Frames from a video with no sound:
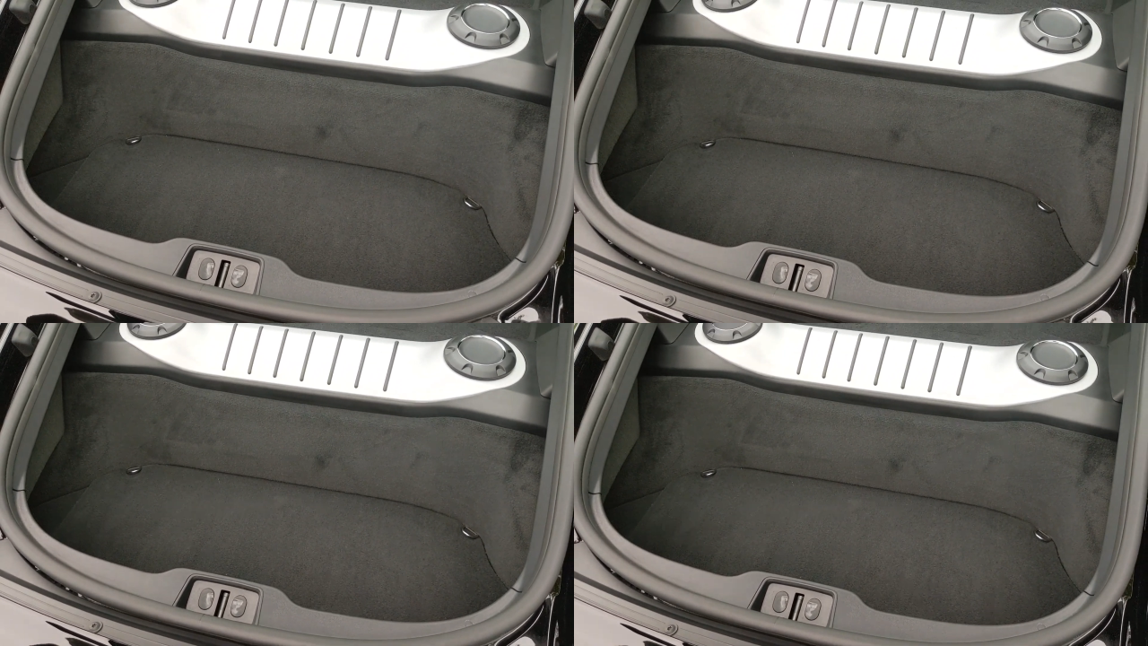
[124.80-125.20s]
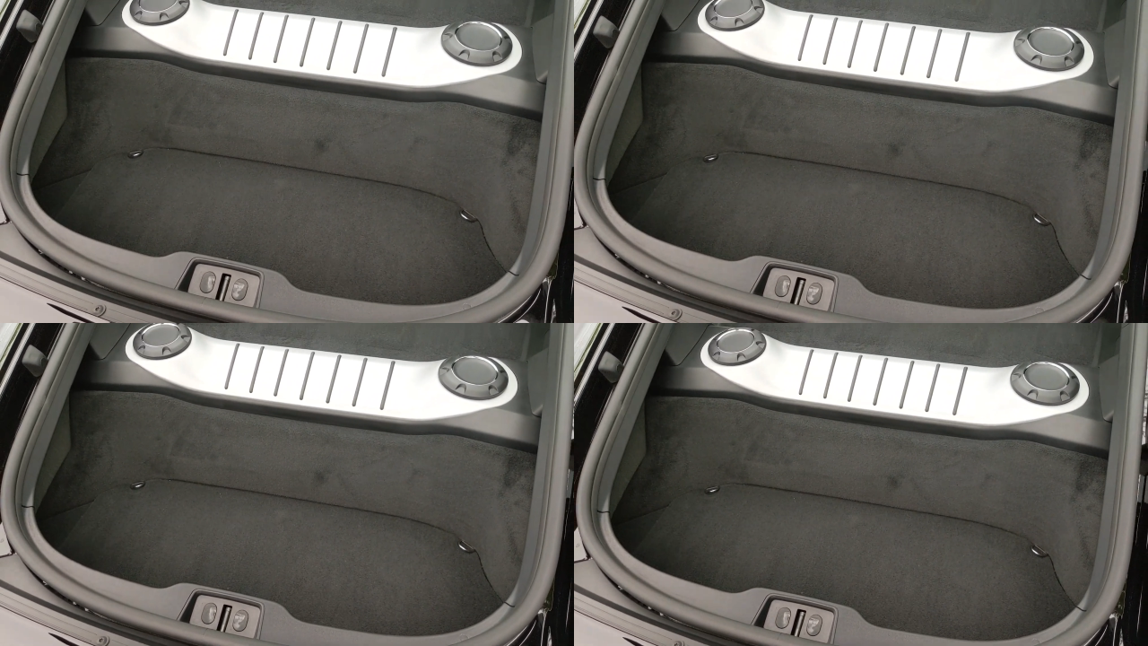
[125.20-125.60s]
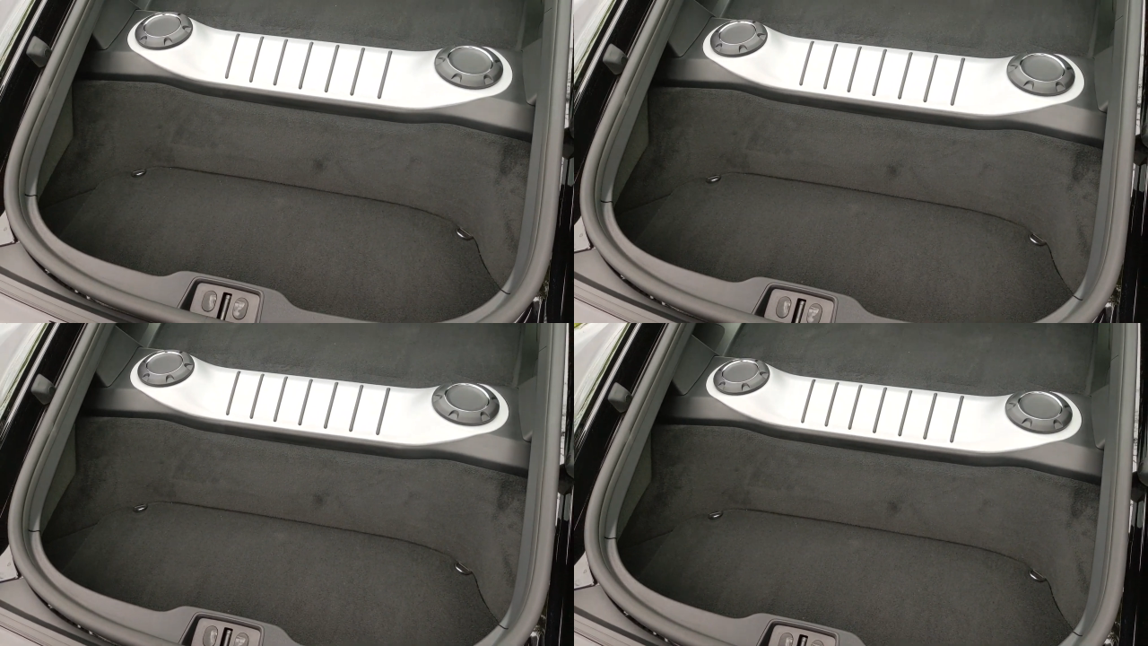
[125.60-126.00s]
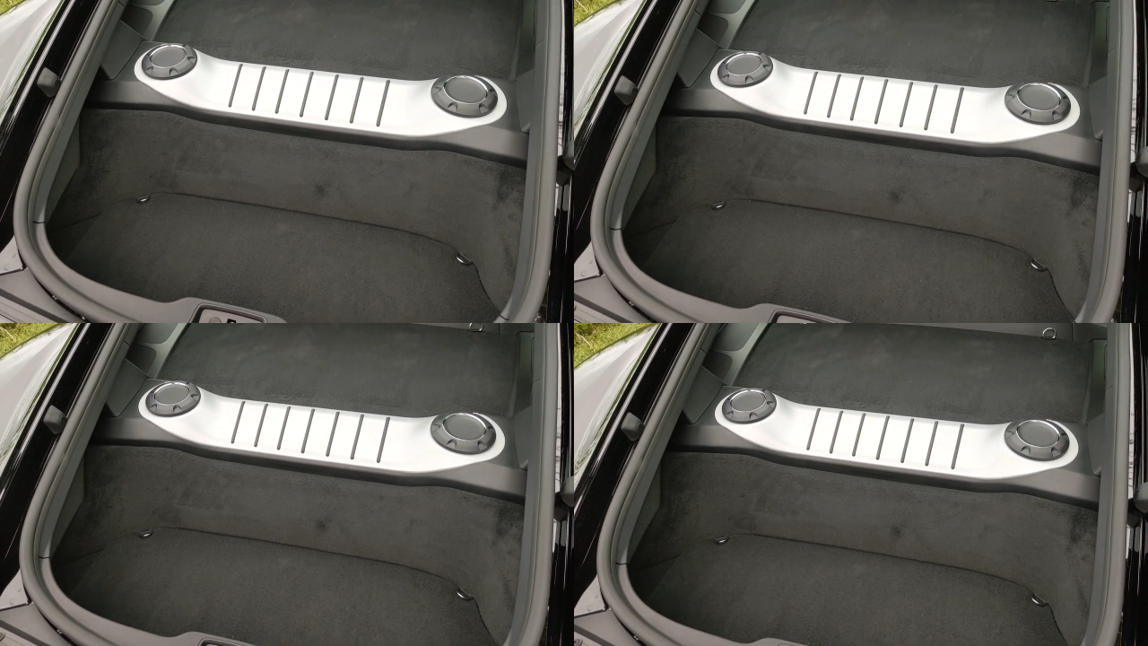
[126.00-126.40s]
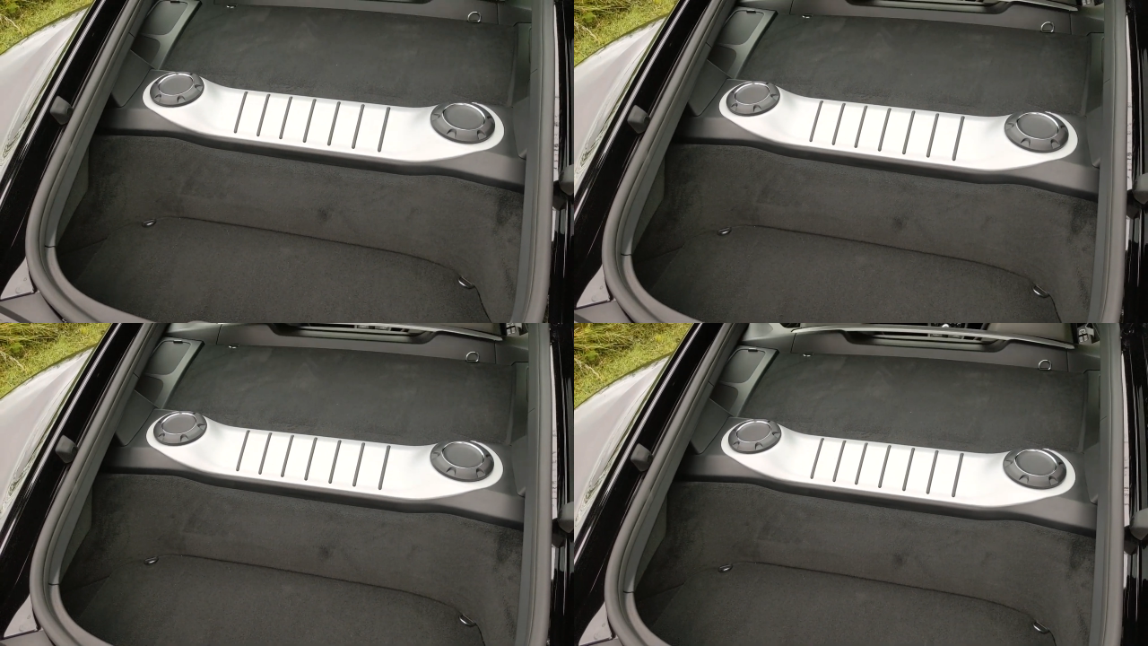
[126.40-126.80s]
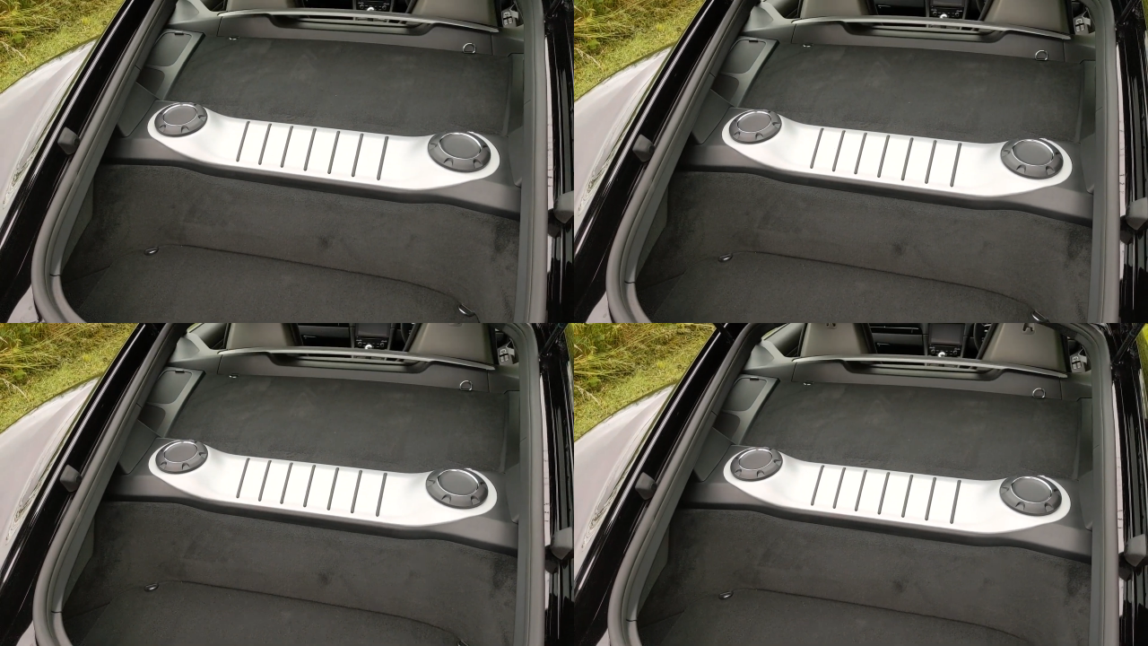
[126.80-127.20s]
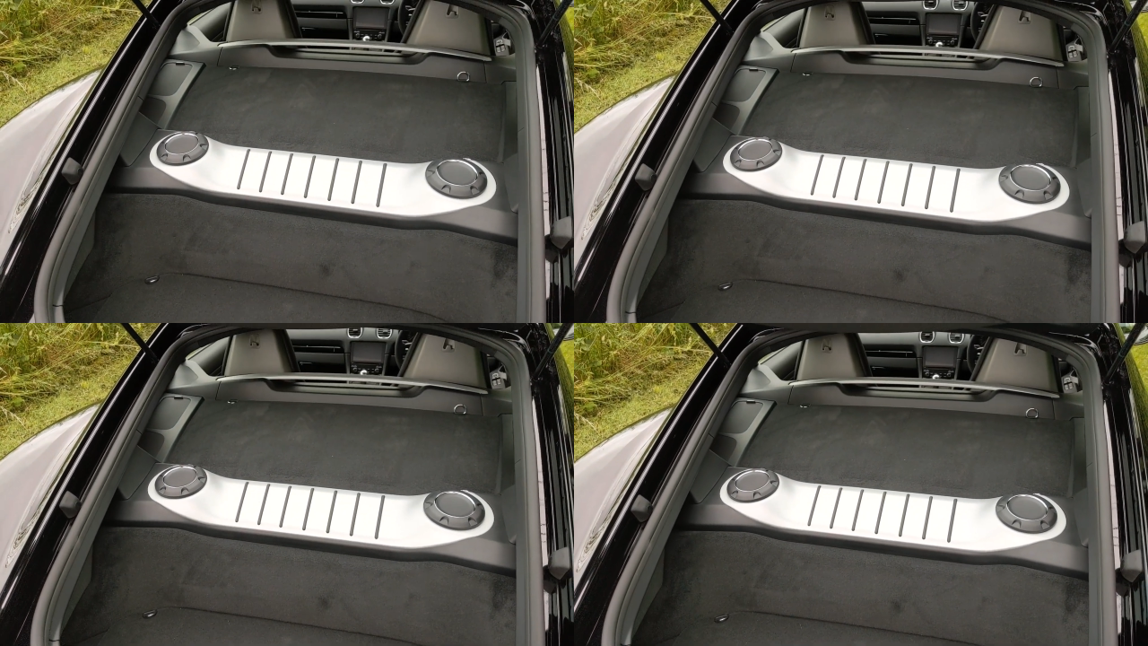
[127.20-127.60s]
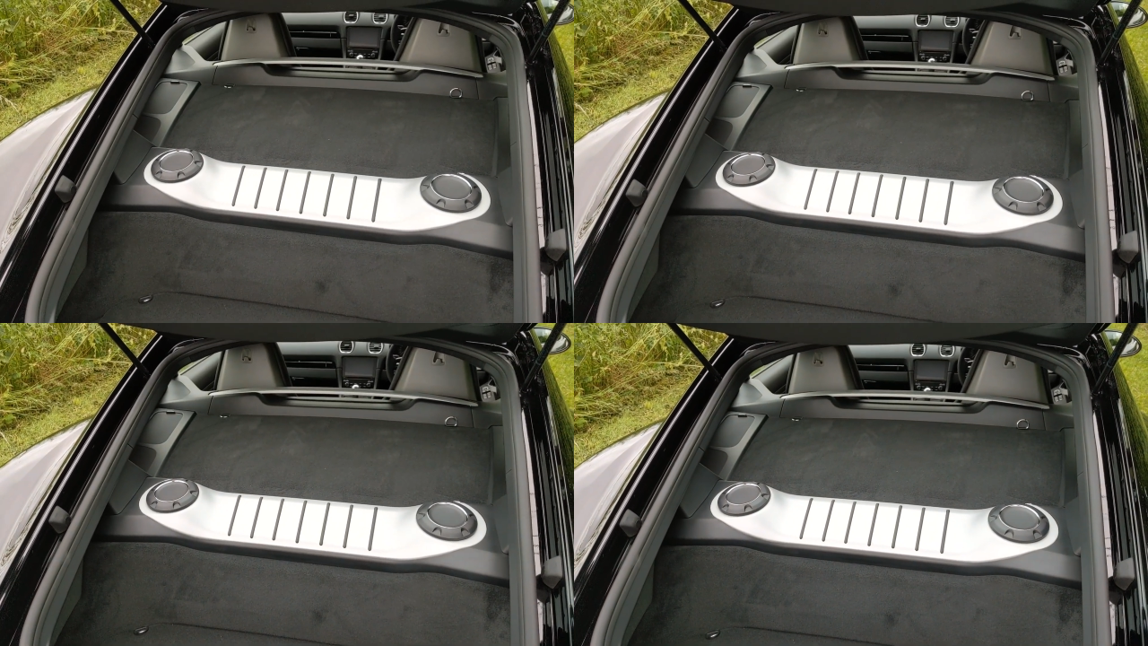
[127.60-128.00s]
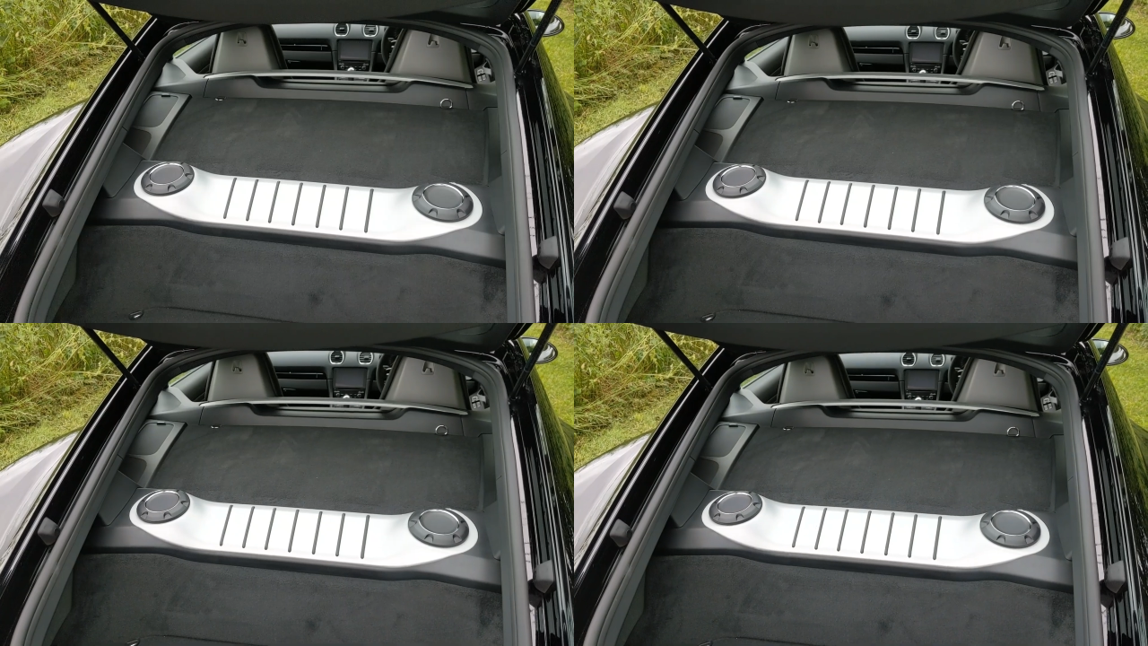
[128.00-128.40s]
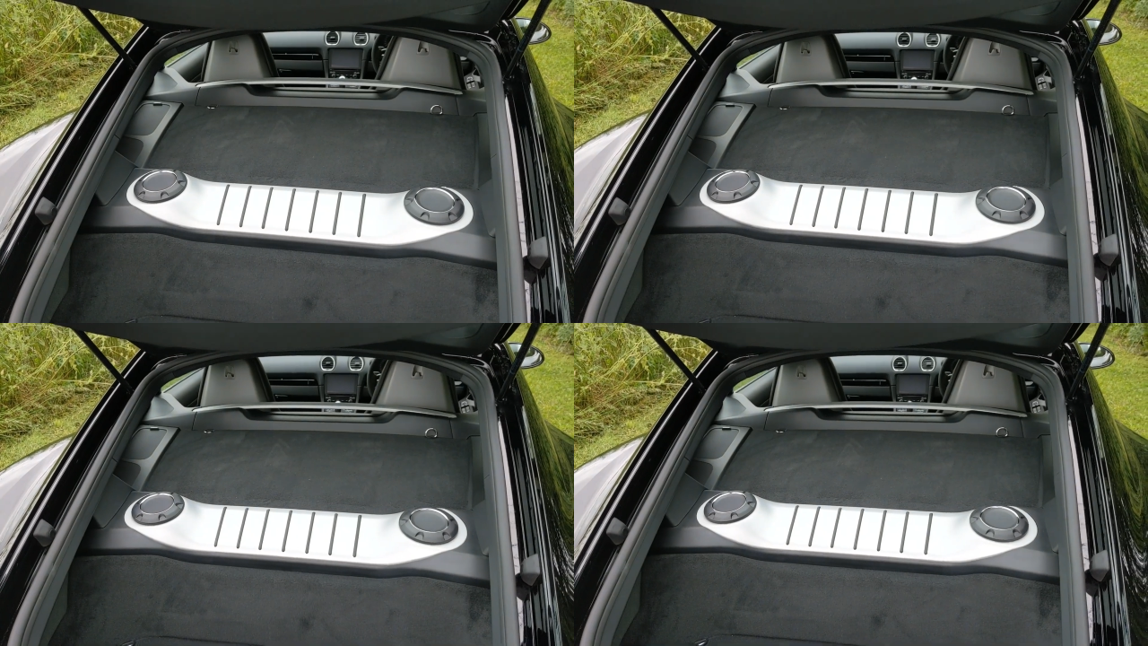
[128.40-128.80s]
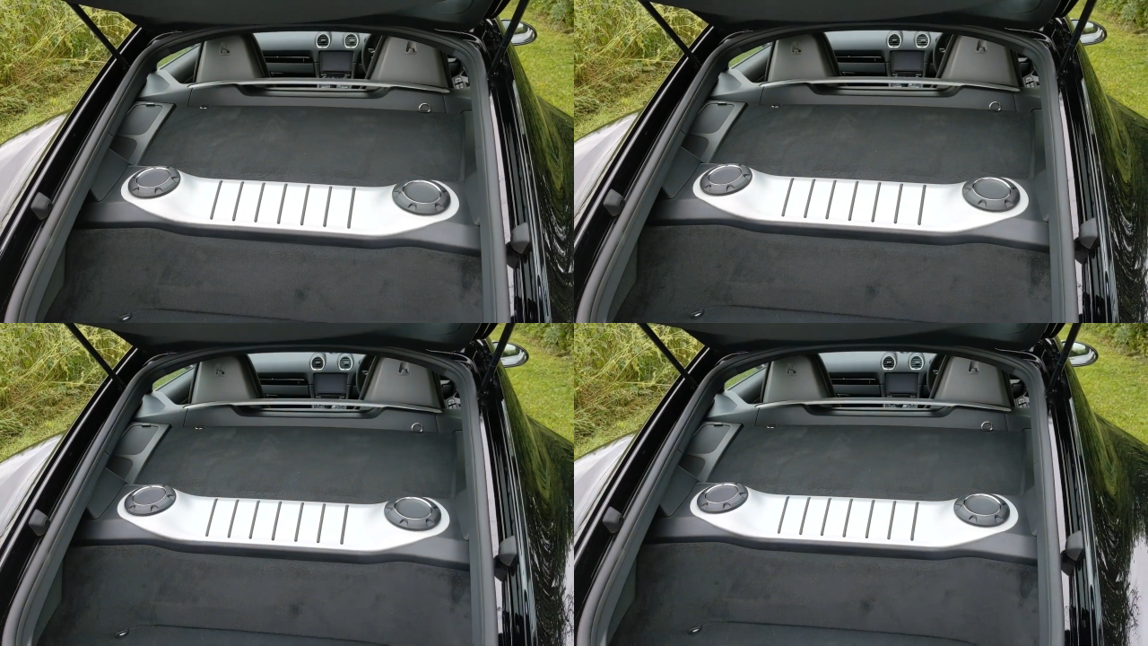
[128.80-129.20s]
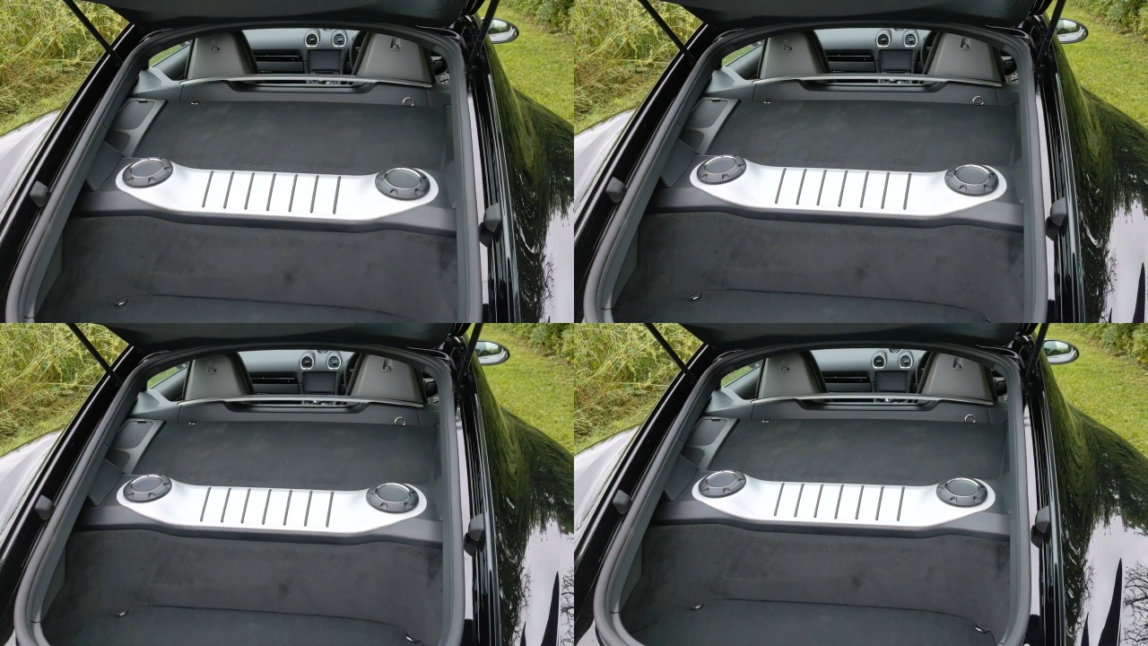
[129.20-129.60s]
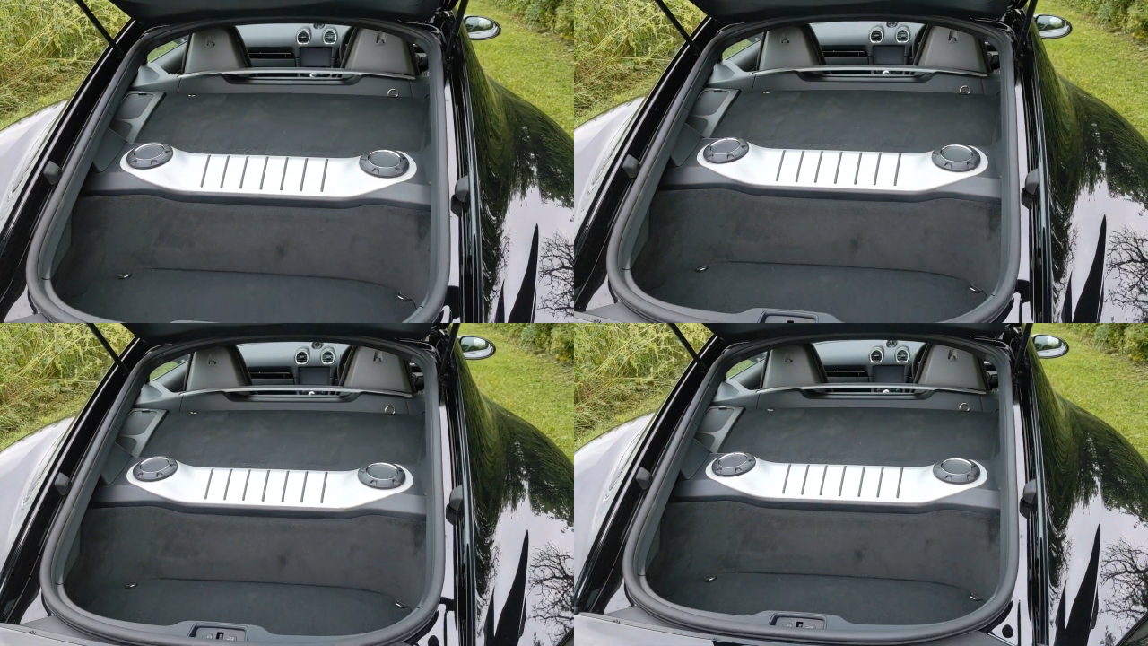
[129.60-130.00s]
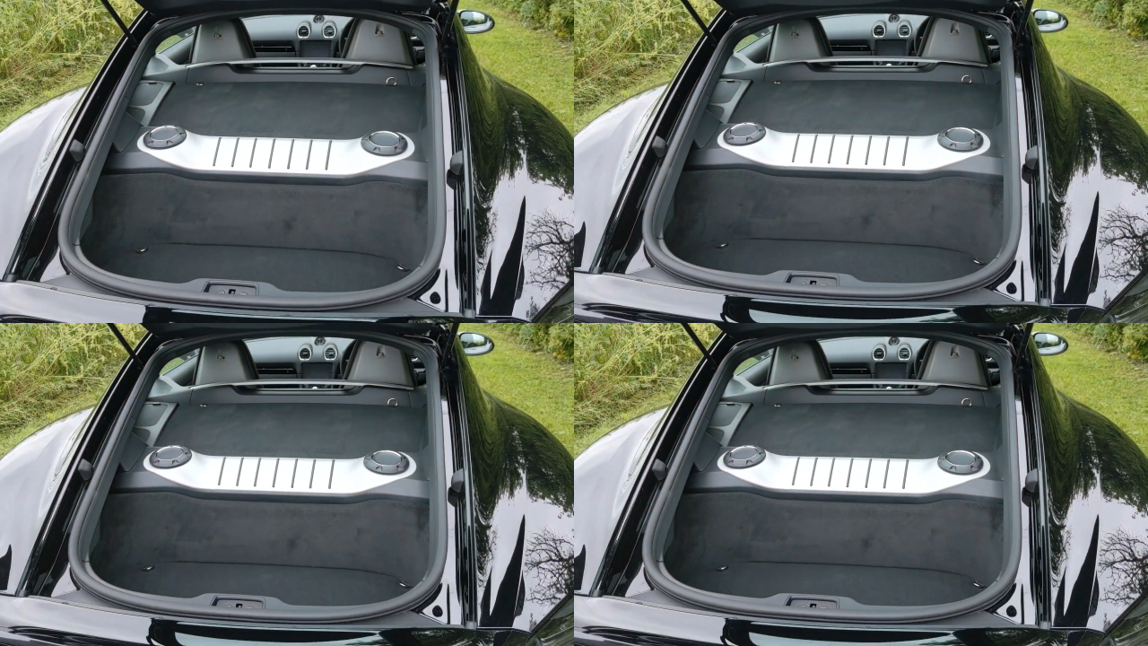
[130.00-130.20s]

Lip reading: Nobody's mouth can be seen.